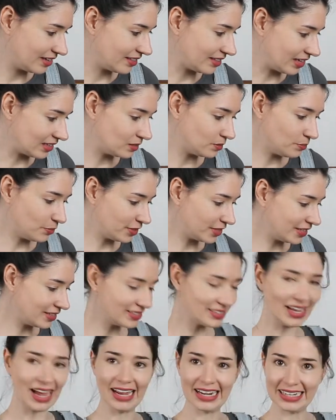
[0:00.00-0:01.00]
That's pretty
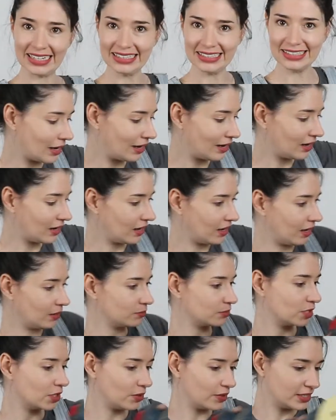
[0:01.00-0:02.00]
exciting.
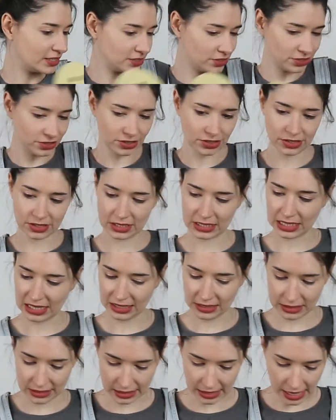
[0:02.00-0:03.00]
I'm going to
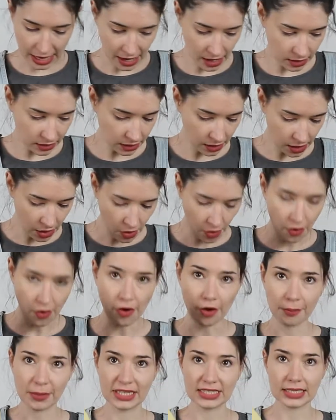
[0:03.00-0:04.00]
test it out.
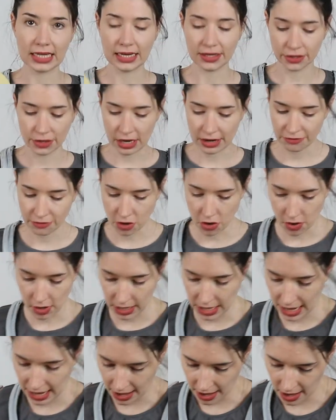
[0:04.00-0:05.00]
On my sander, I've
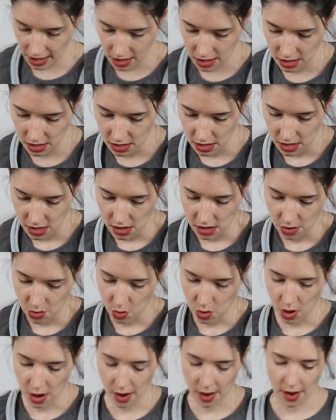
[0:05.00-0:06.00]
got a
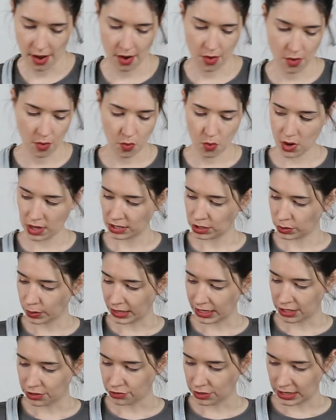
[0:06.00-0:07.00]

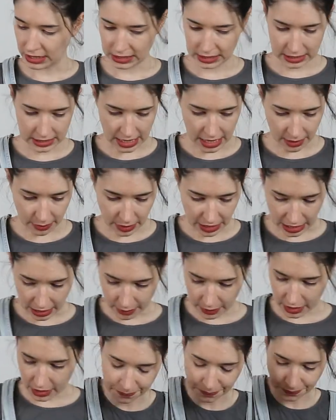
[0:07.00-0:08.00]
120 grit
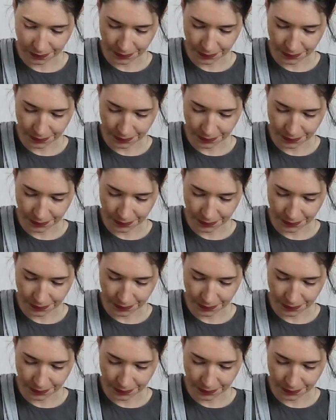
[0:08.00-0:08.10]
sandpaper.